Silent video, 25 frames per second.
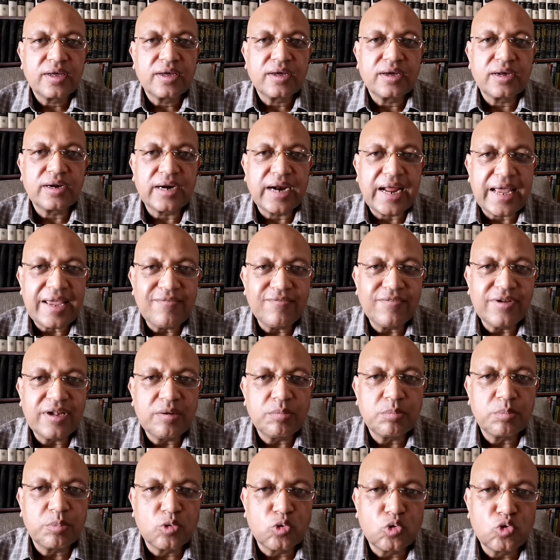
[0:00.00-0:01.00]

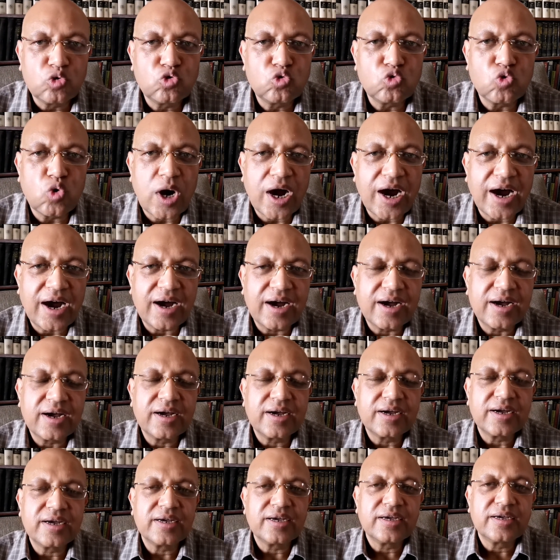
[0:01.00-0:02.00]
rival bourgeois
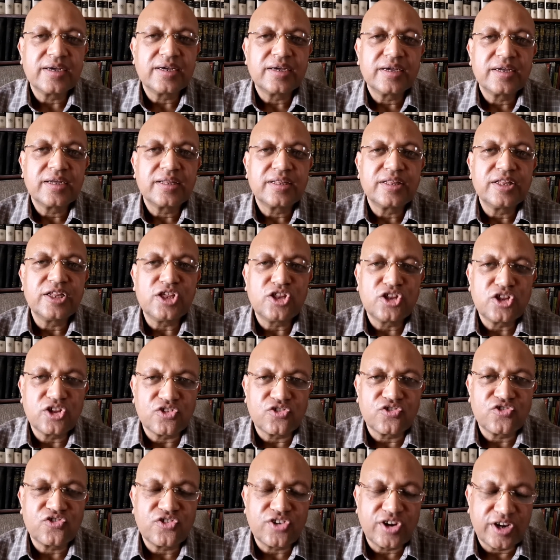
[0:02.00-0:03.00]

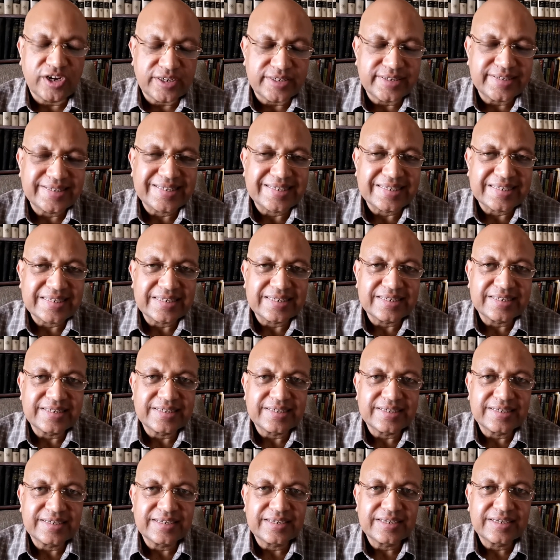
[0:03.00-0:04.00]
nation states.
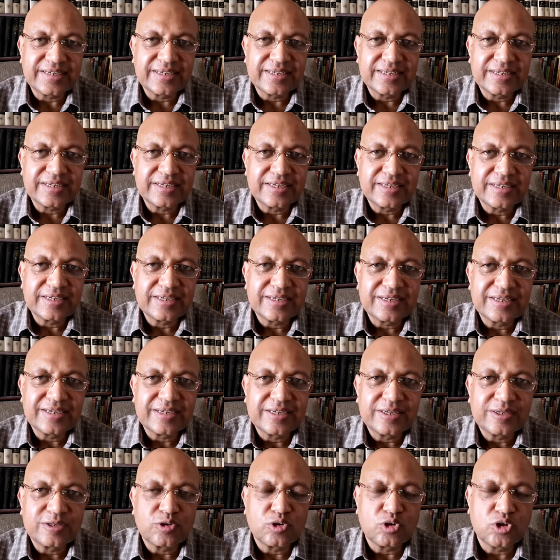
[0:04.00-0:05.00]

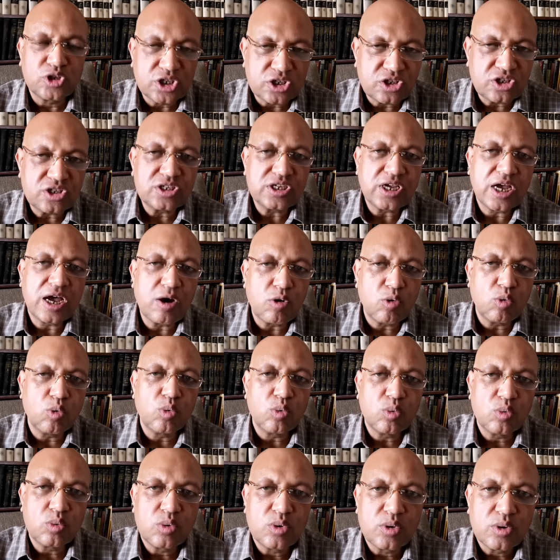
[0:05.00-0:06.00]
So, this is how
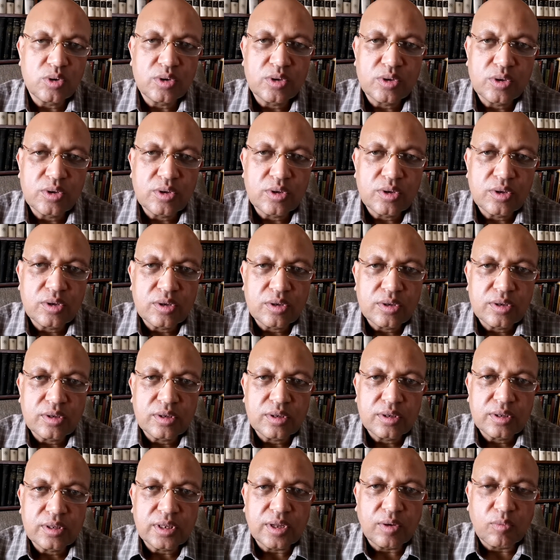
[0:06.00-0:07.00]

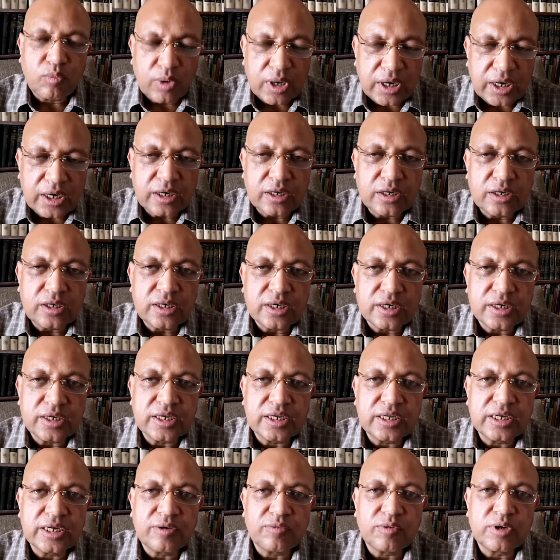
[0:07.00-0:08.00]
the world
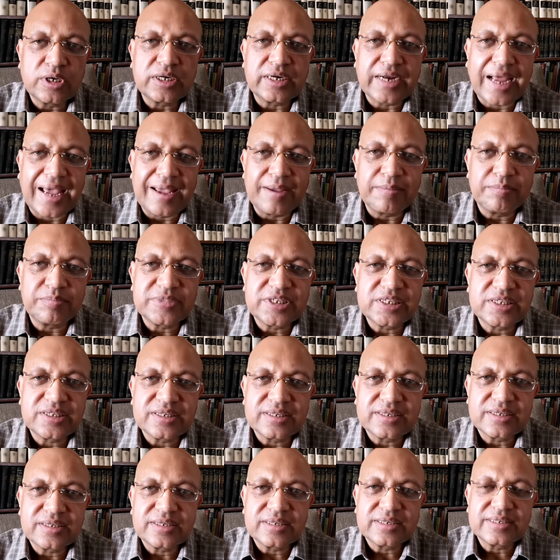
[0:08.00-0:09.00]
in our
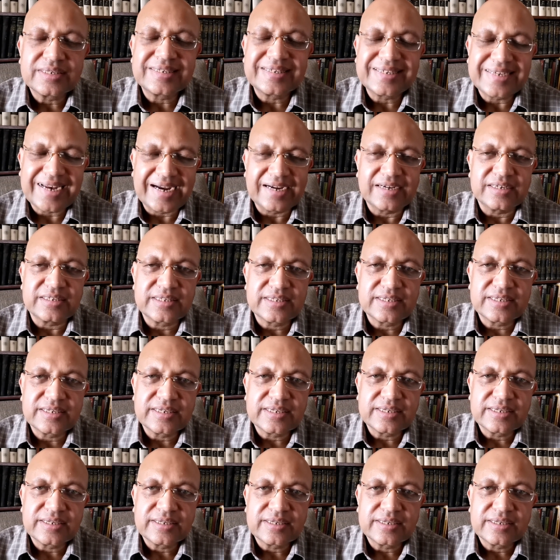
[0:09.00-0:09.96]
times stands.